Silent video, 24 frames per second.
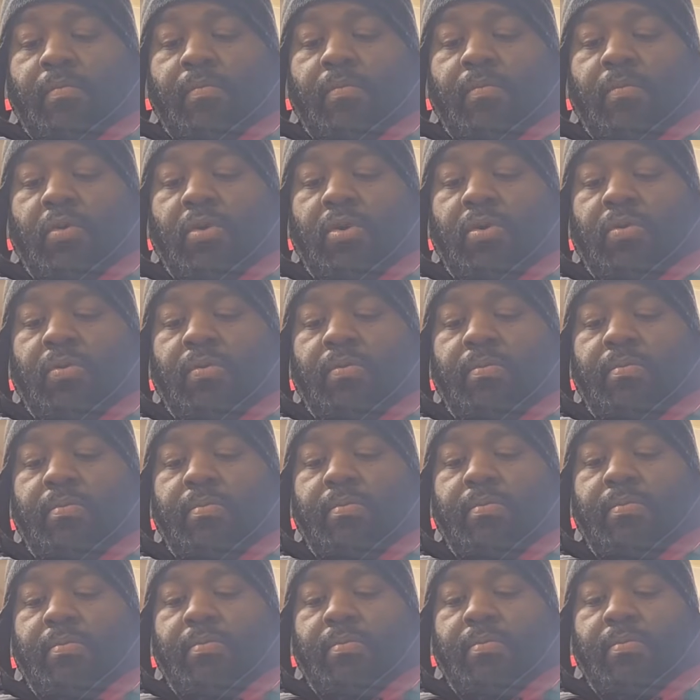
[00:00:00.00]
whoa,
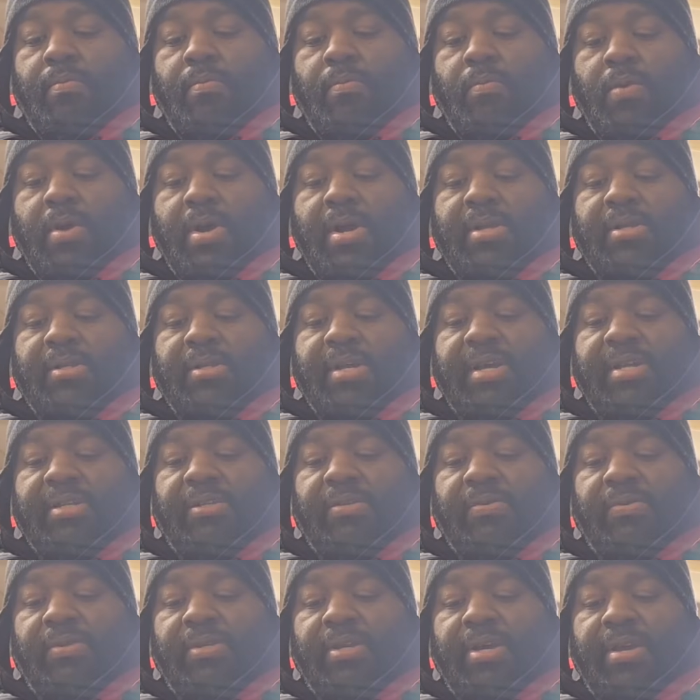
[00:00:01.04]
why is that
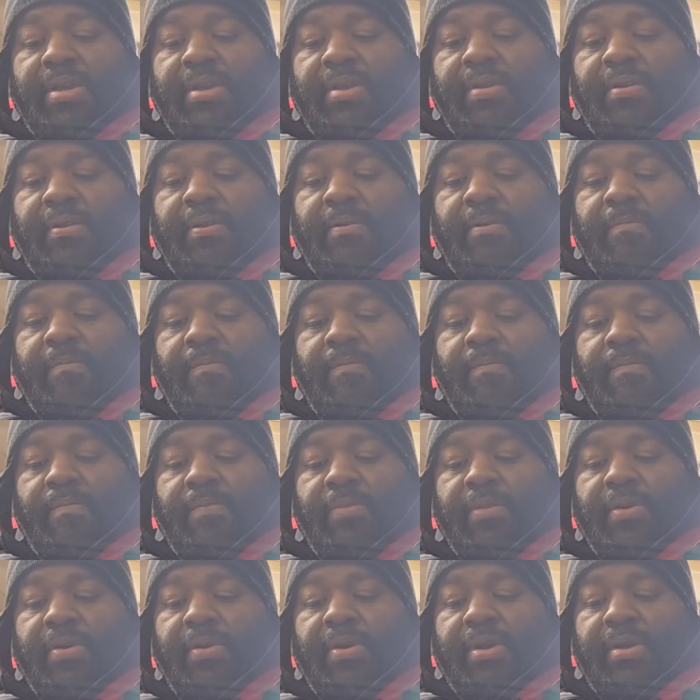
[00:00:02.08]
so tight?
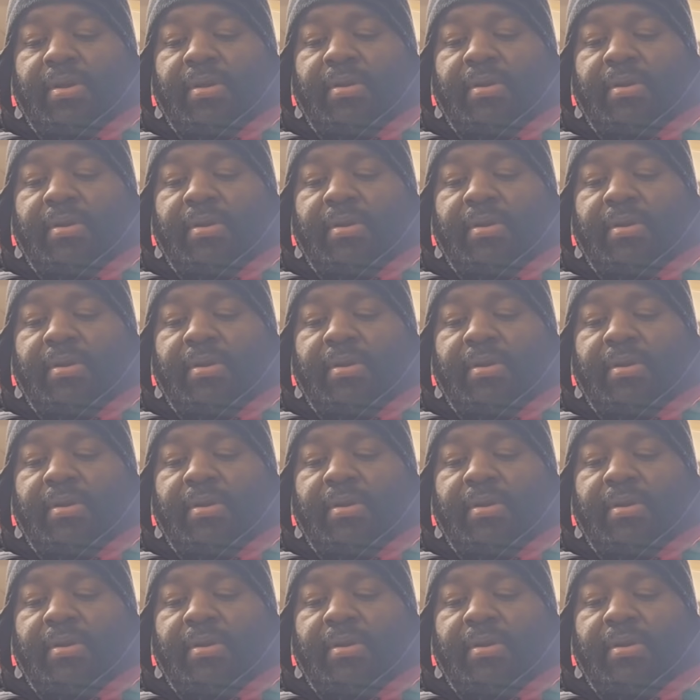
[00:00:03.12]
Okay.